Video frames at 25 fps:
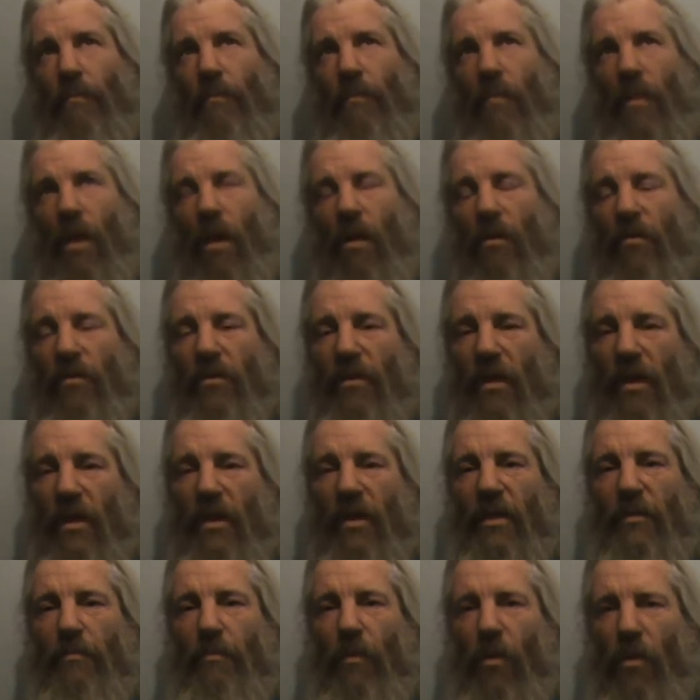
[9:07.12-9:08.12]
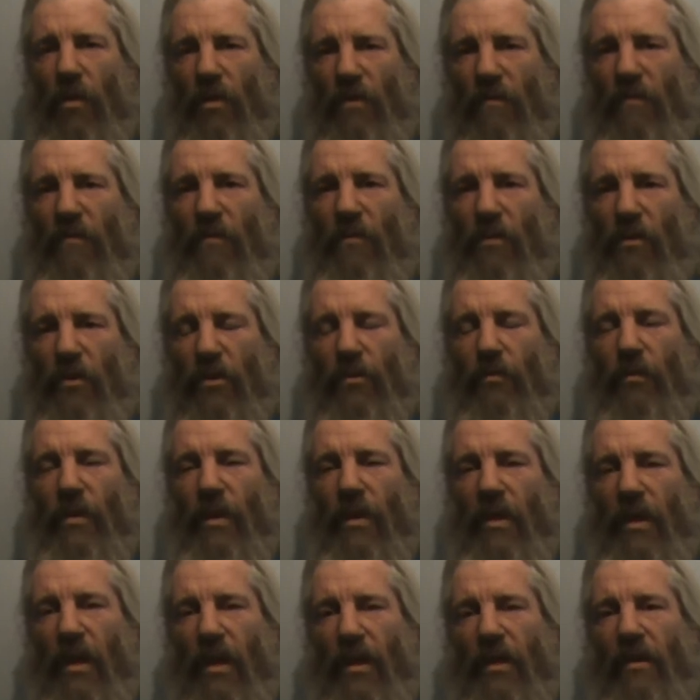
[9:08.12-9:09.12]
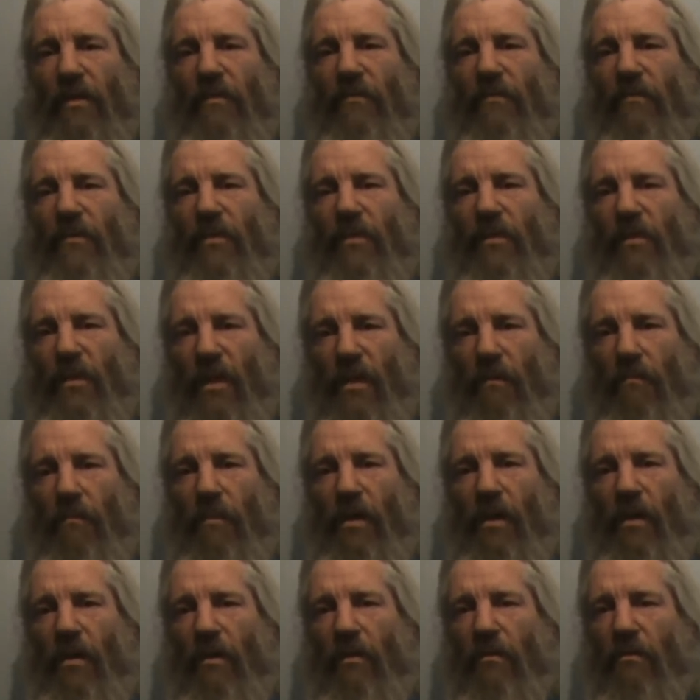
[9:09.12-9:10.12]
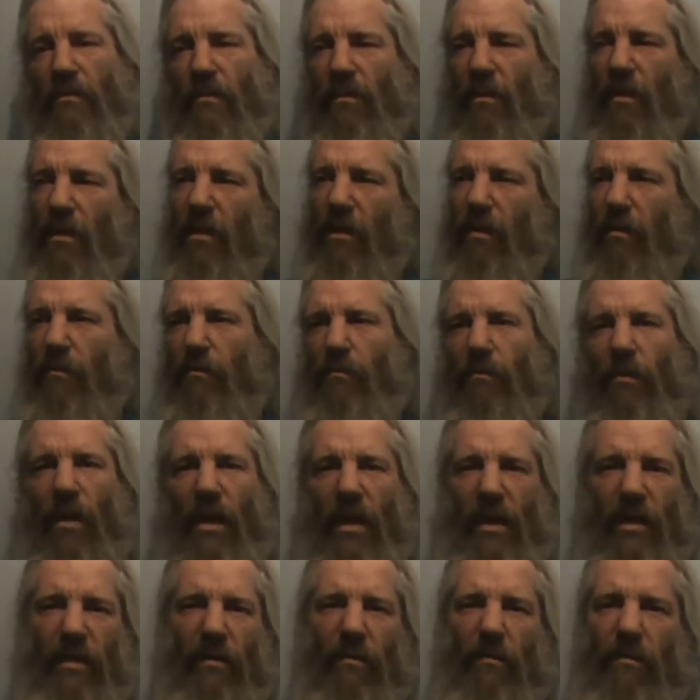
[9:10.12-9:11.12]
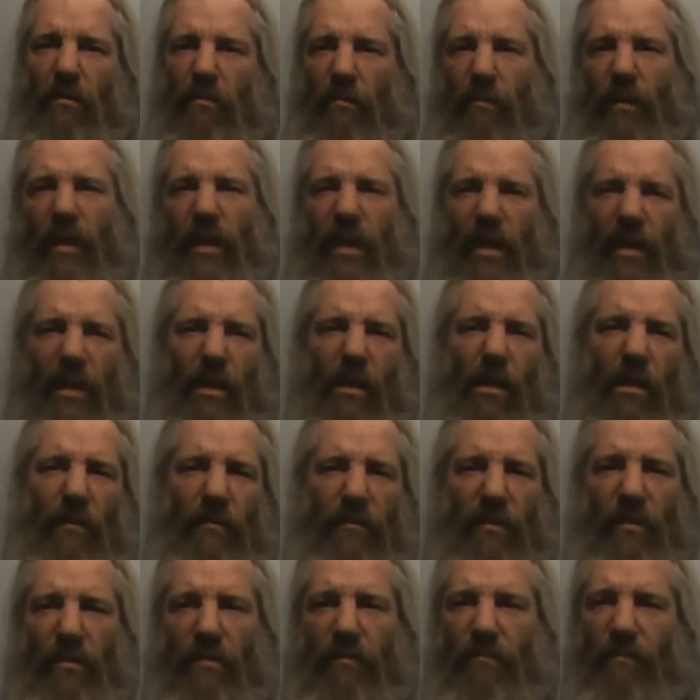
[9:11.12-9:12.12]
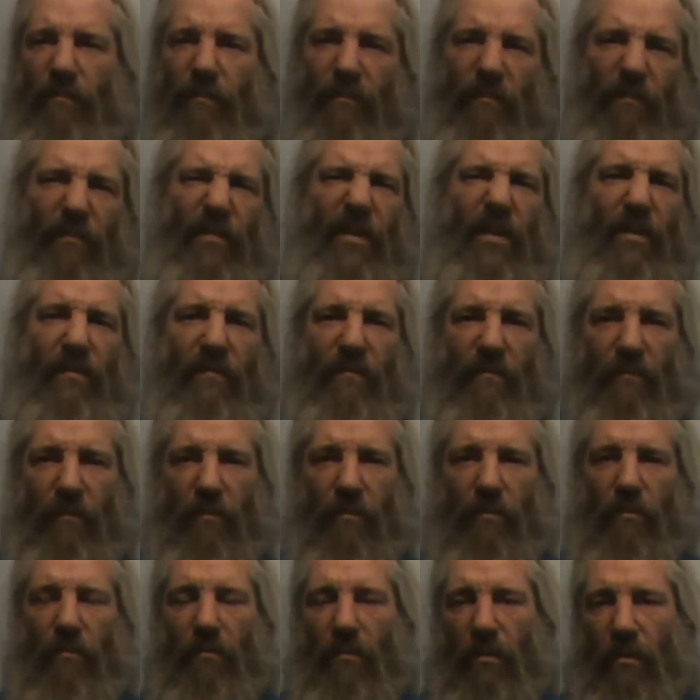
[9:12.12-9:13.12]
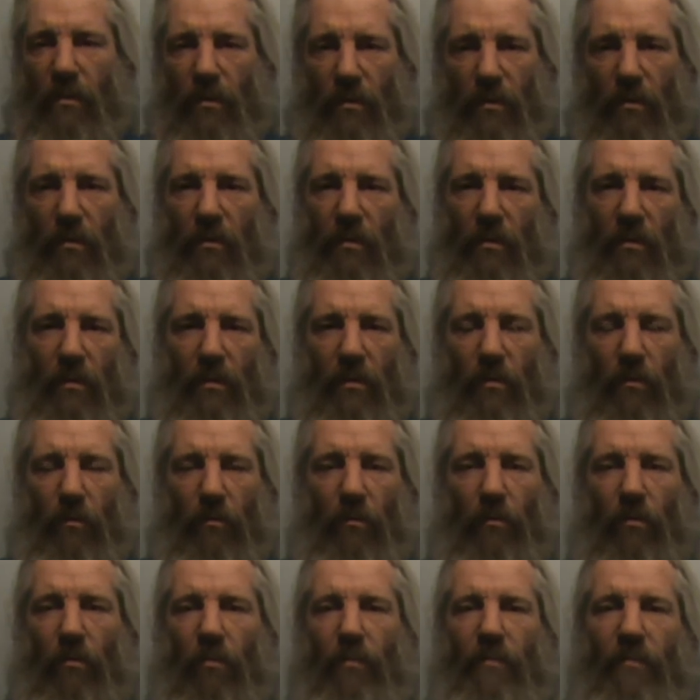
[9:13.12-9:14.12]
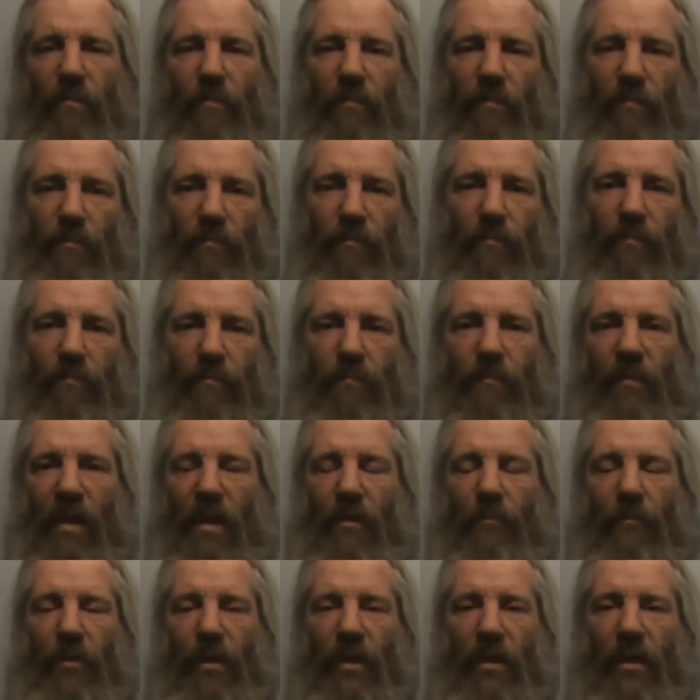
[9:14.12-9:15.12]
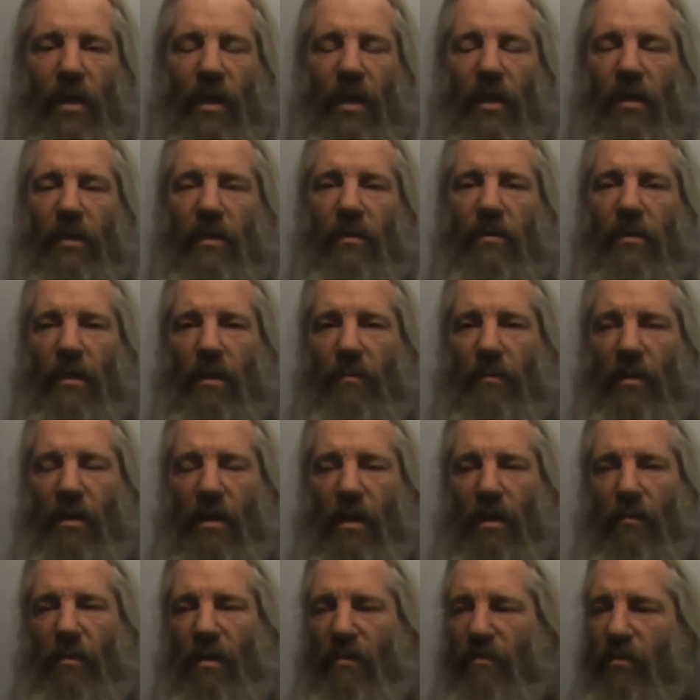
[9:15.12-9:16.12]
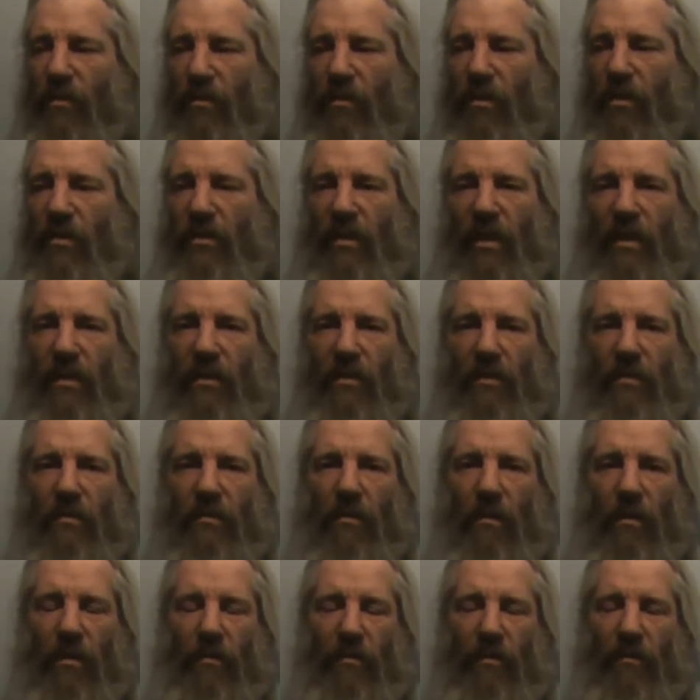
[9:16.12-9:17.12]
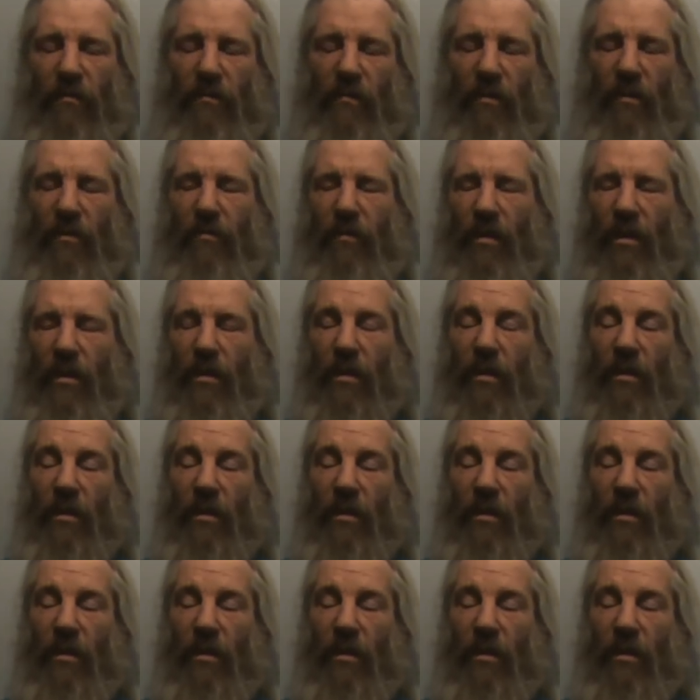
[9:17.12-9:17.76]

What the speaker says: I'll say this, by the first weekend of December, so the weekend after the 5th, or that weekend that's coming up, I haven't got a diary in front of me.